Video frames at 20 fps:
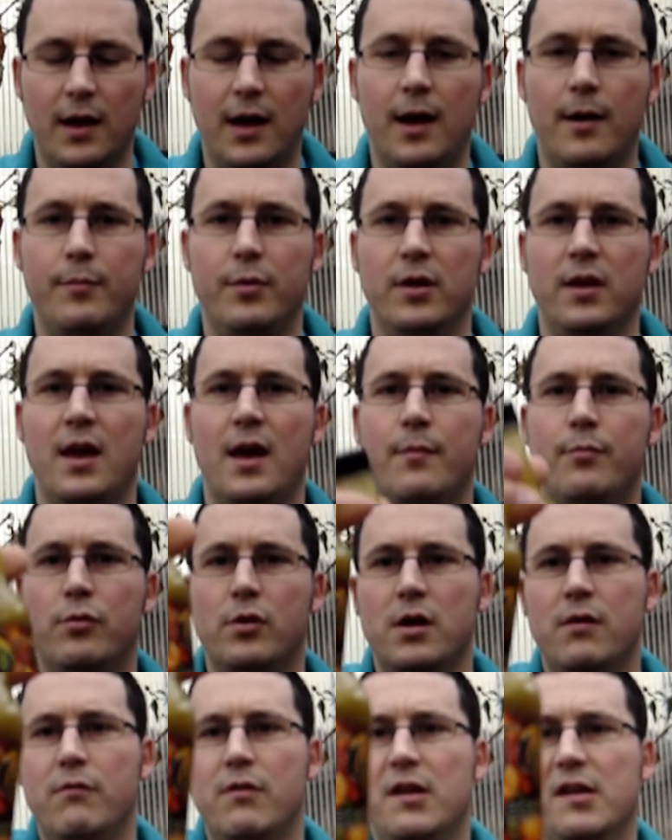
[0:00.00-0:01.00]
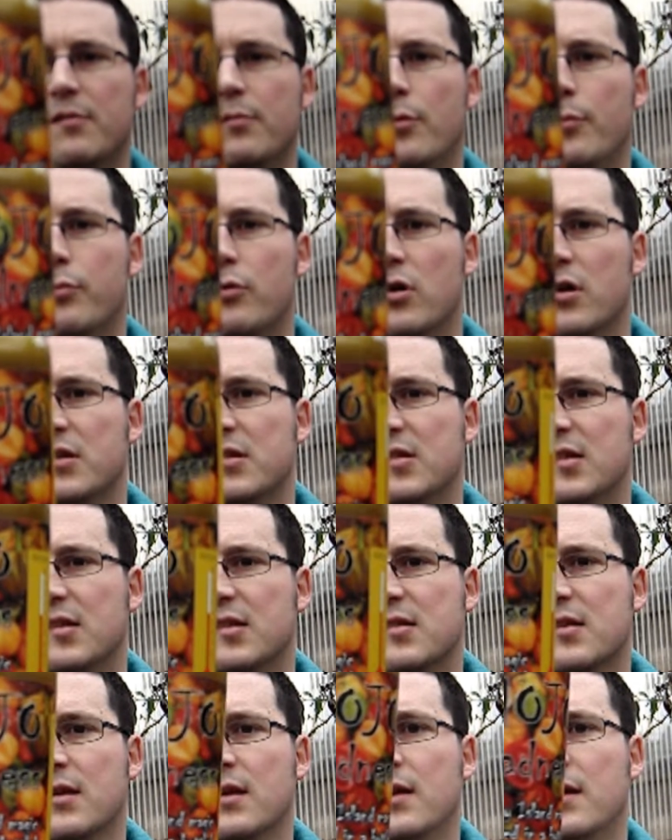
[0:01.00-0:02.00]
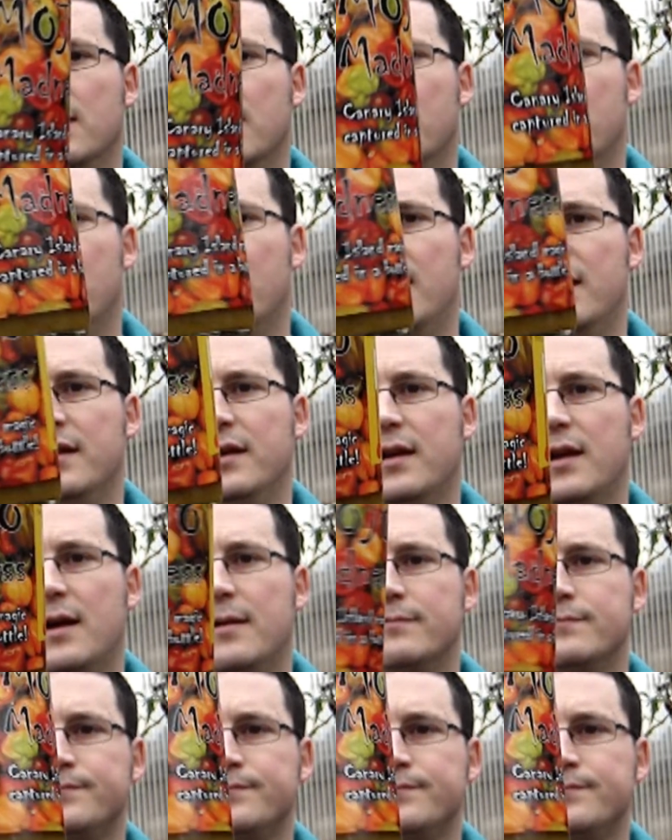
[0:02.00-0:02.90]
But yeah, pretty reasonable prices, and